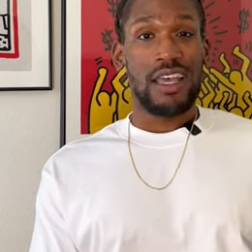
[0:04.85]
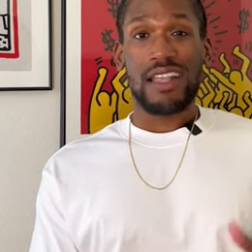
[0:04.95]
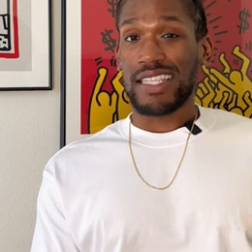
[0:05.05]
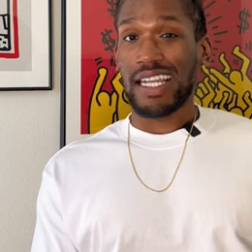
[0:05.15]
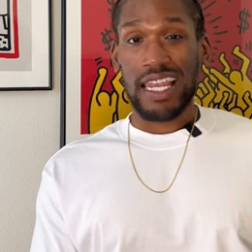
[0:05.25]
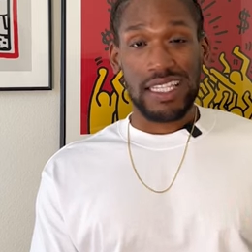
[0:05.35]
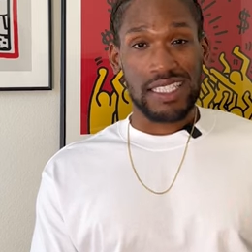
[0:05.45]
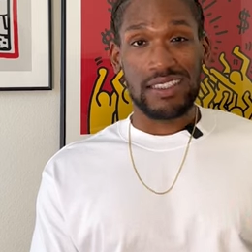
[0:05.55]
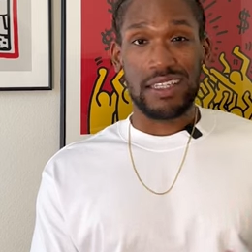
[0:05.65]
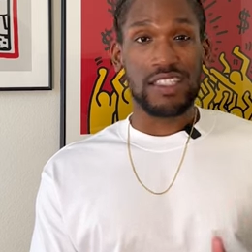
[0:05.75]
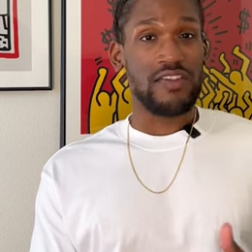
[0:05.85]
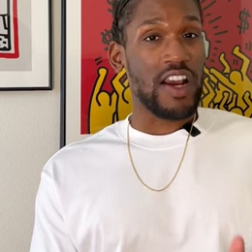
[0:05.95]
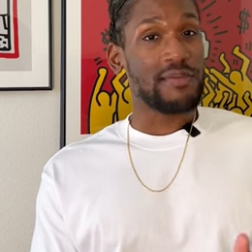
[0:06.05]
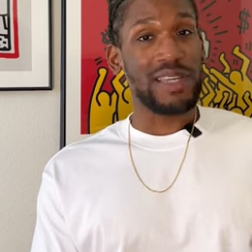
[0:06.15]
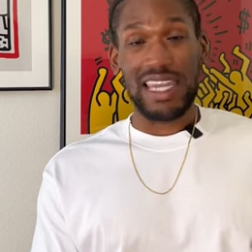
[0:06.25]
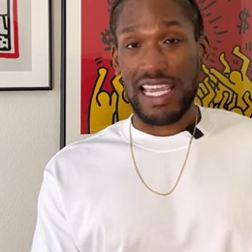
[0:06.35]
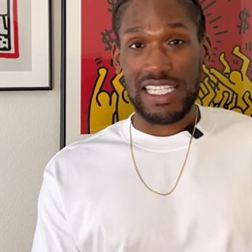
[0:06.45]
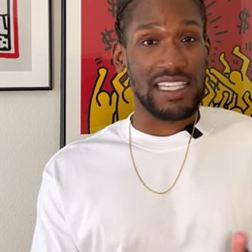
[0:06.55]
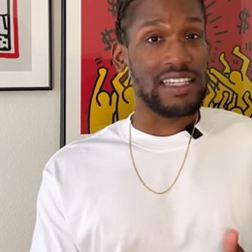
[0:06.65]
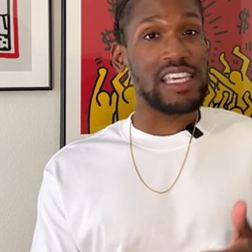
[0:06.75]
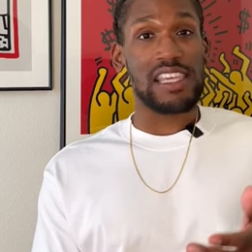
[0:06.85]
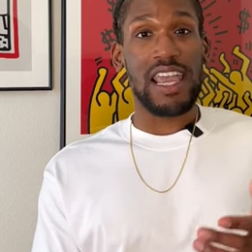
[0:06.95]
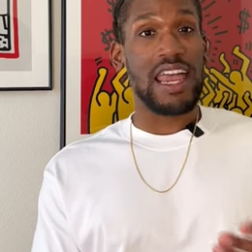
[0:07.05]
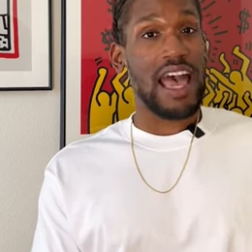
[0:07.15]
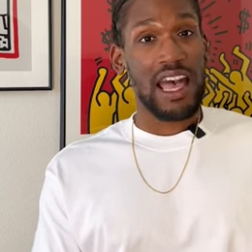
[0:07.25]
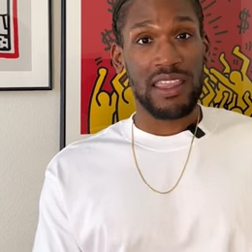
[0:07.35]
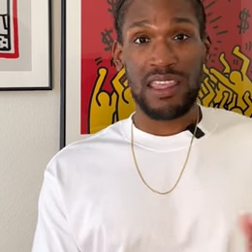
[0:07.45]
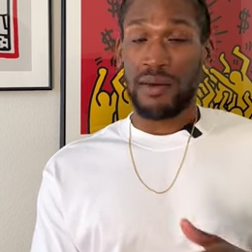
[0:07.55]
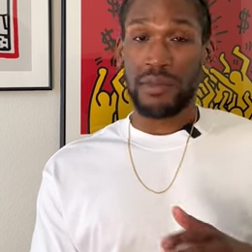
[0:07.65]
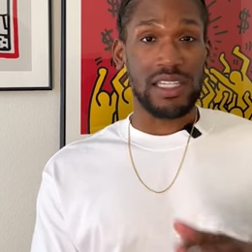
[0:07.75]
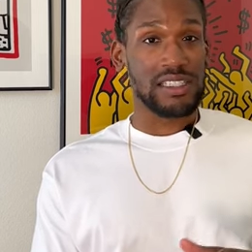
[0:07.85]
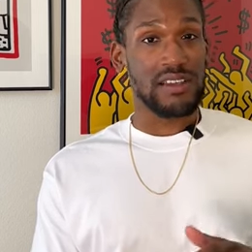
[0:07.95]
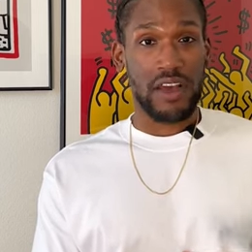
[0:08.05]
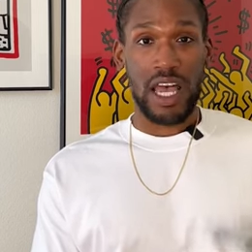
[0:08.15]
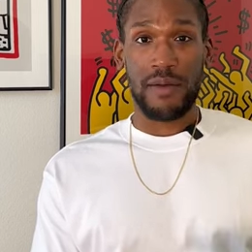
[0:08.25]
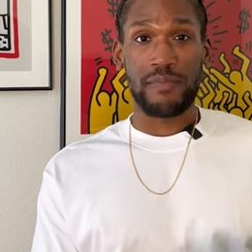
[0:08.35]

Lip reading: Until I listened to this recommendation, neither had I, but it's a vibe.